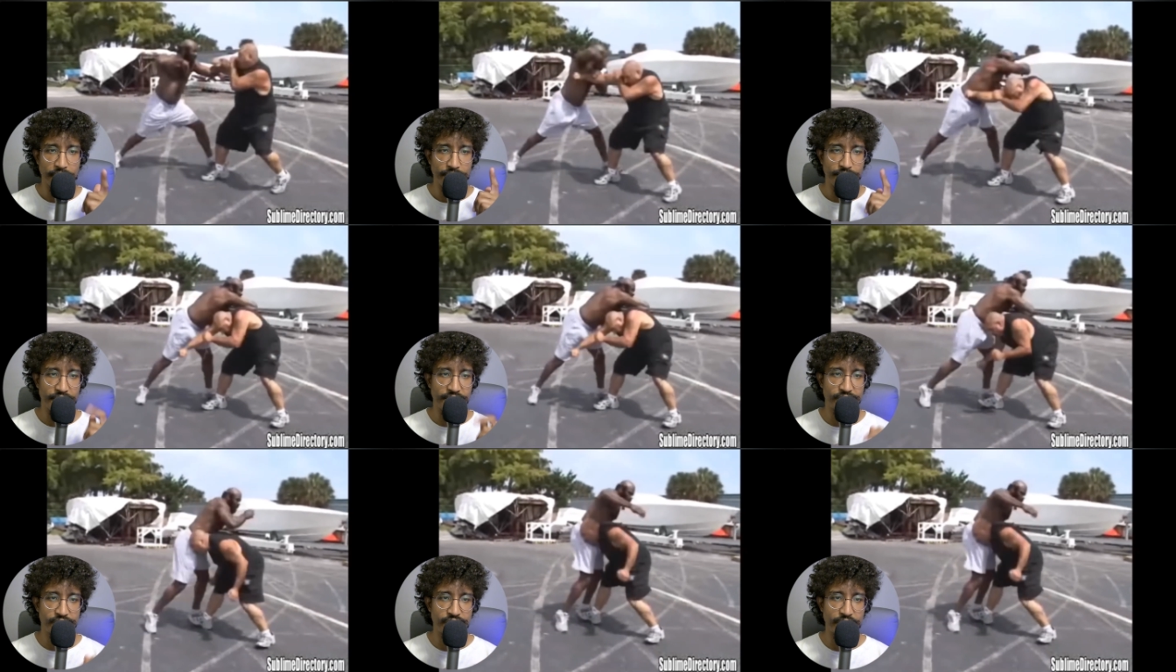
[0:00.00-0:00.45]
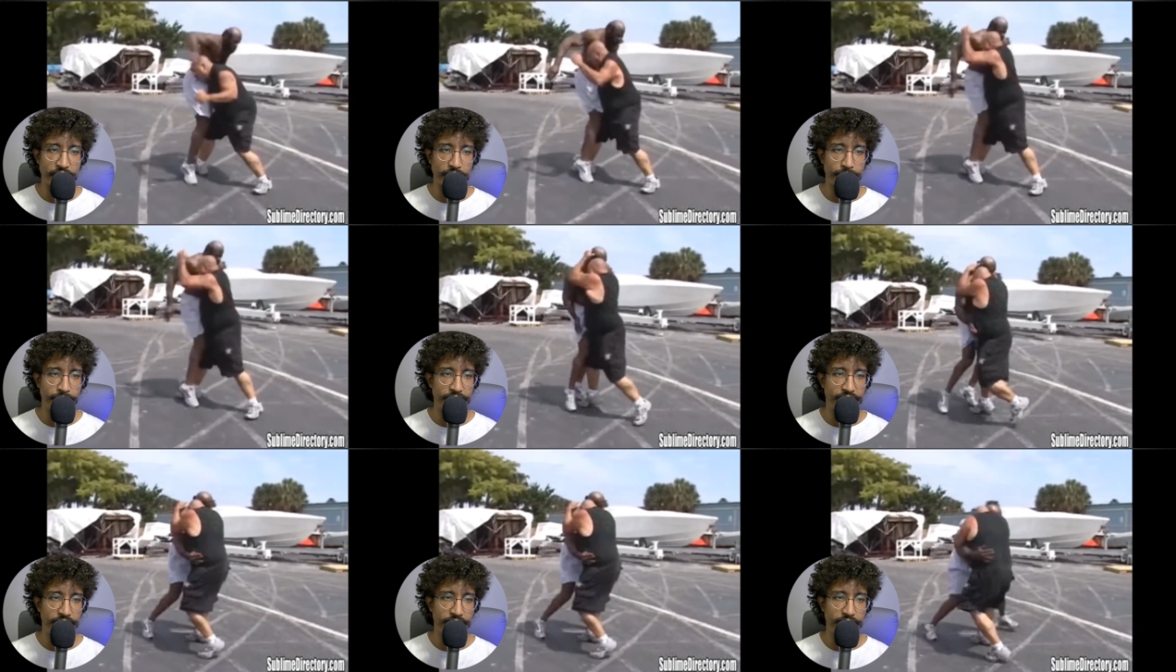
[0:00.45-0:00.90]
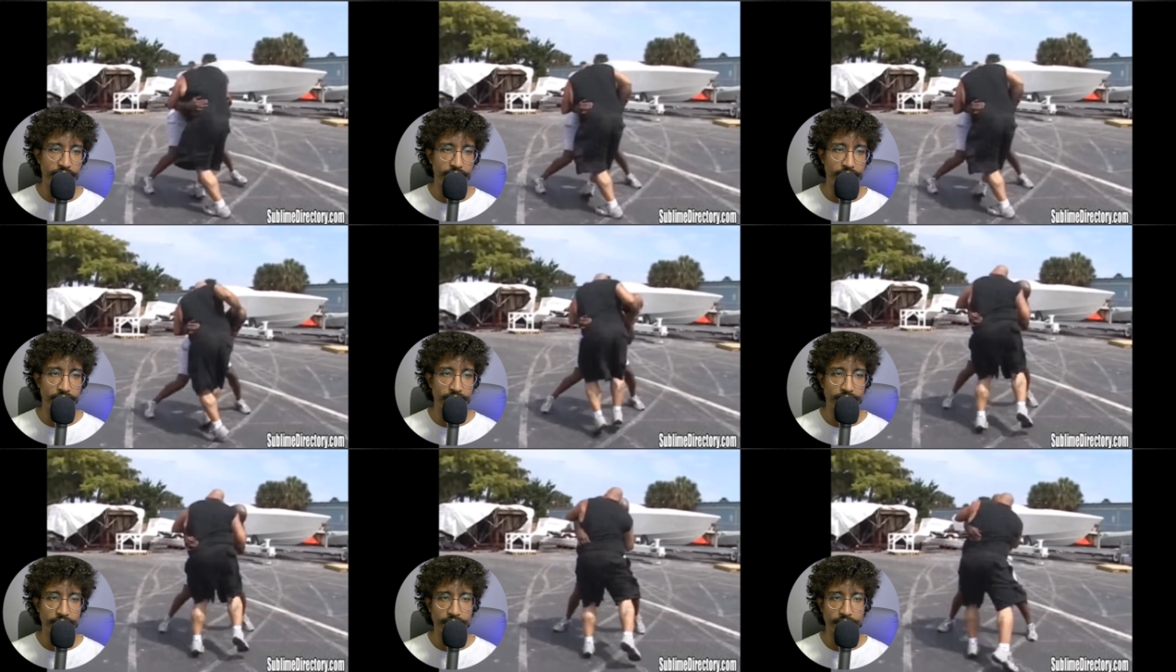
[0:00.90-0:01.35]
This gentleman
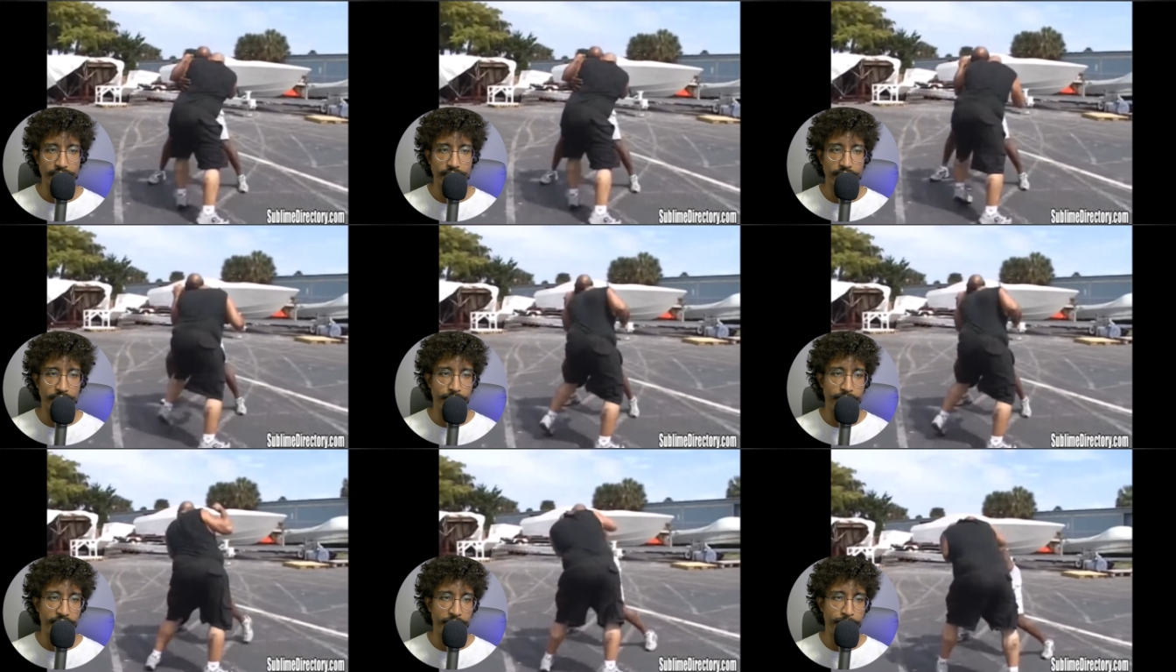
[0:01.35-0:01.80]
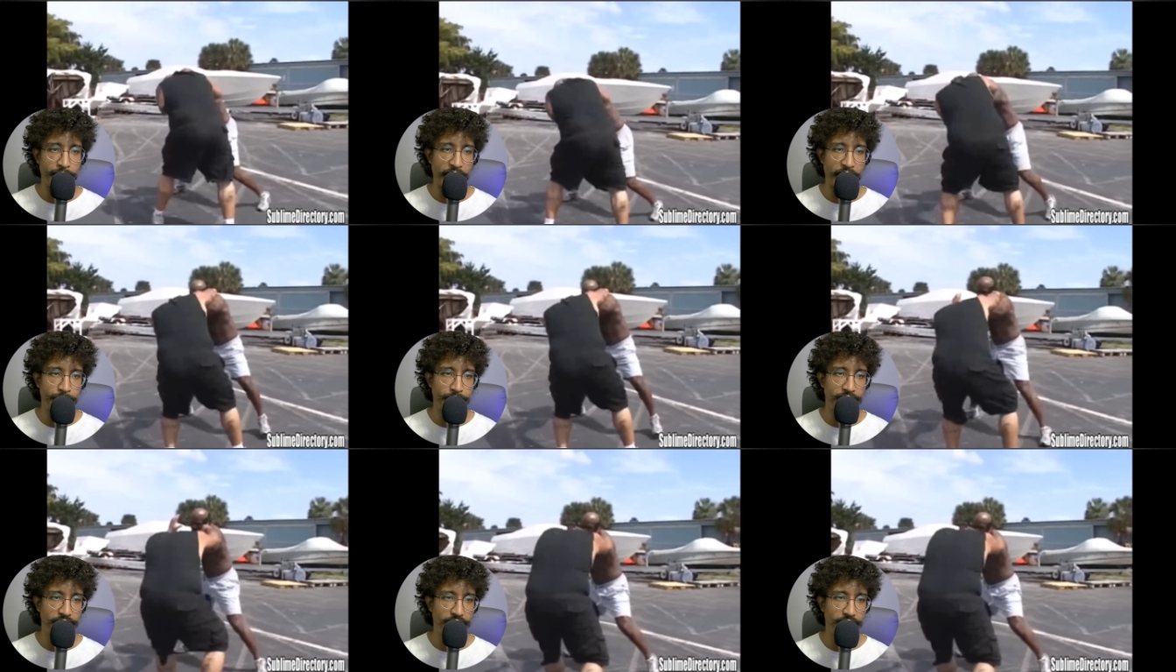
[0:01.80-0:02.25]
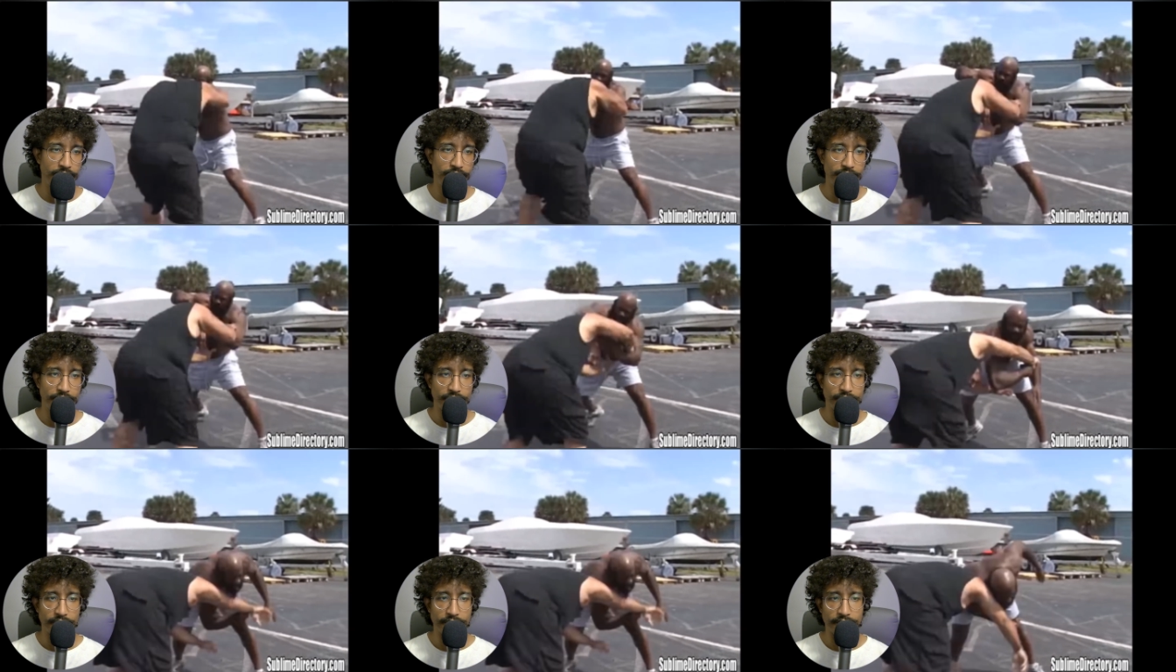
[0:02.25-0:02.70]
here, uh, Big Poppy,
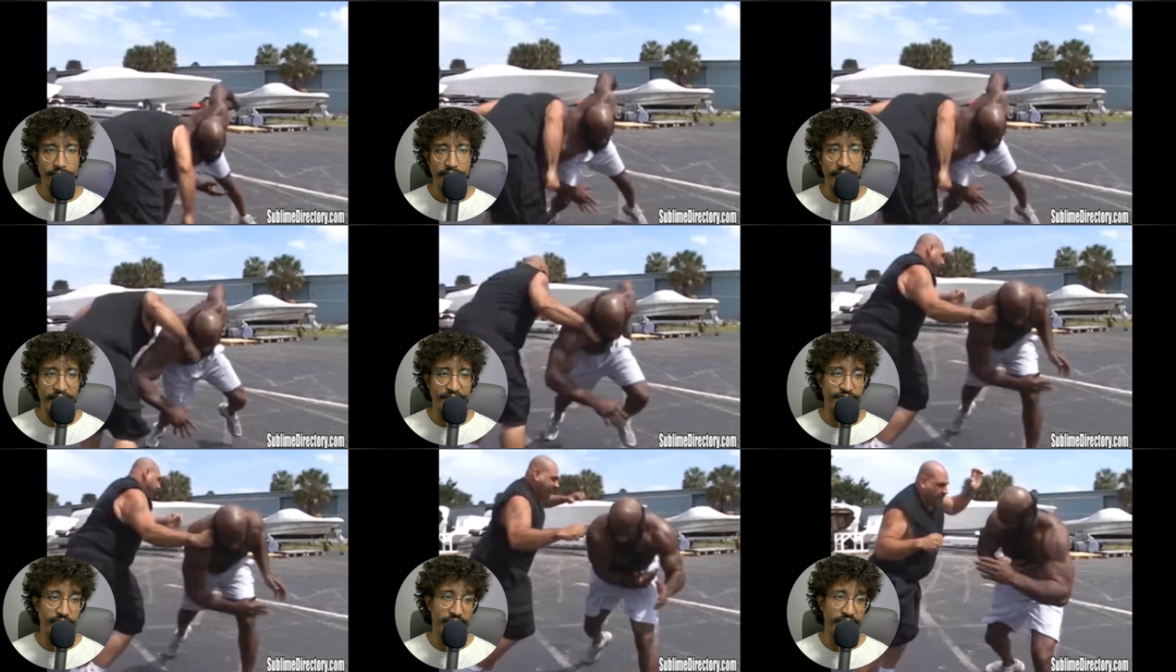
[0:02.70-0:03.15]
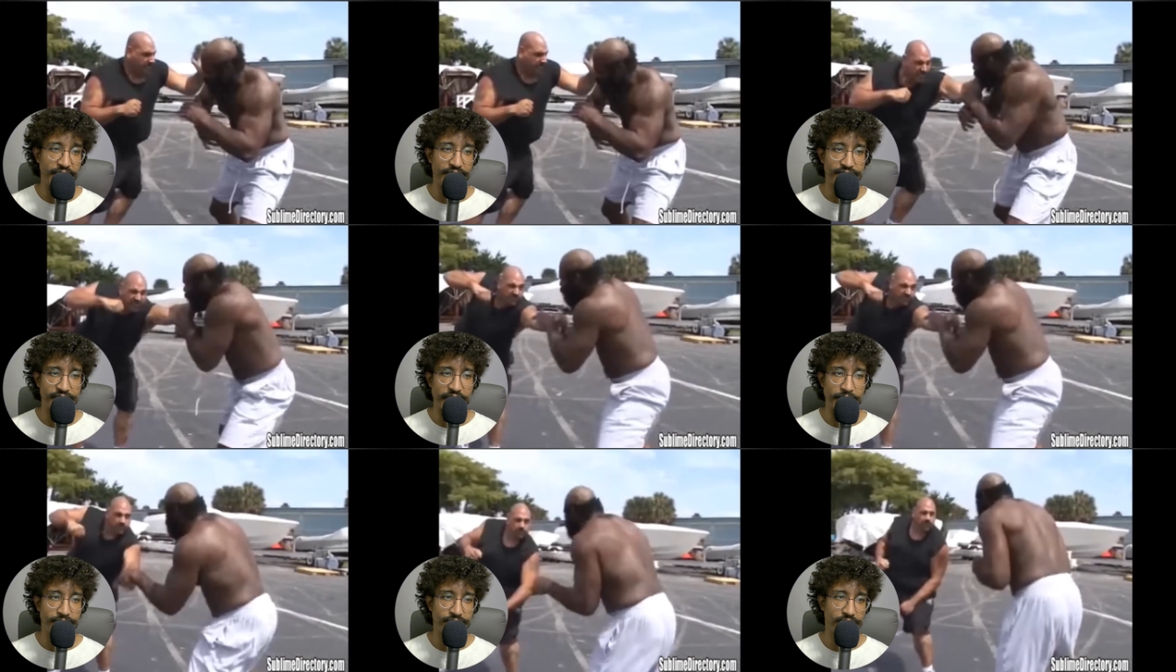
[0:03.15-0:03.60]
I forget his name. I'm just